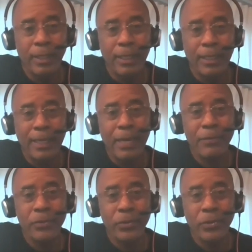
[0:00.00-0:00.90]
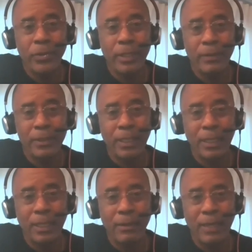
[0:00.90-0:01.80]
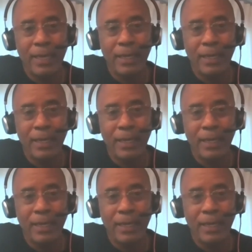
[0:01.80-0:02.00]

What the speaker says: And Catherine de Huick had